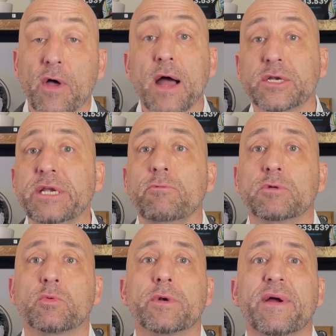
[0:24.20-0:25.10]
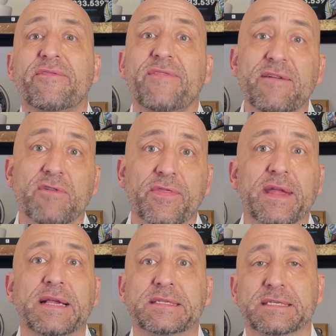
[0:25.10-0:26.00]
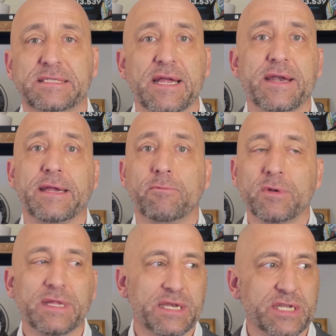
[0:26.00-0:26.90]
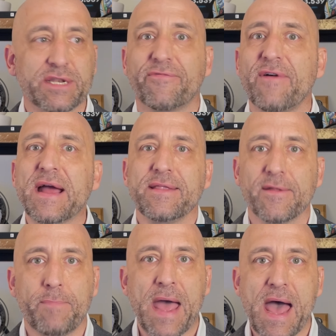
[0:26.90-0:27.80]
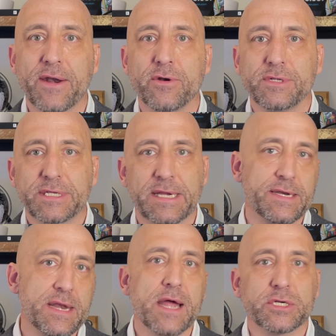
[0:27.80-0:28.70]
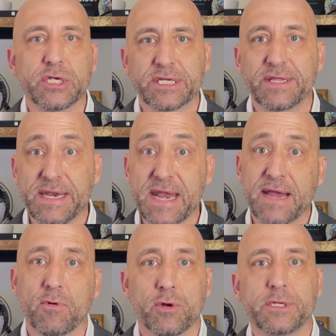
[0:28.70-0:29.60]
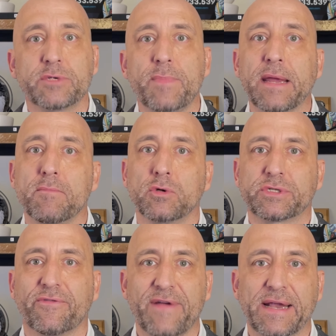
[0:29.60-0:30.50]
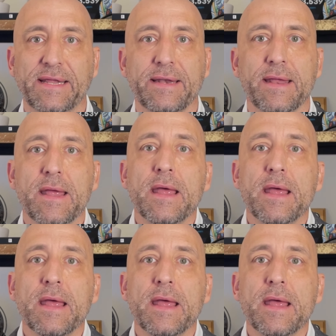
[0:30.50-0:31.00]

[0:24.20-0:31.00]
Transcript: hot sheet was one of my favorite things to study, really just to find the patterns in not just the neighborhoods being most affected,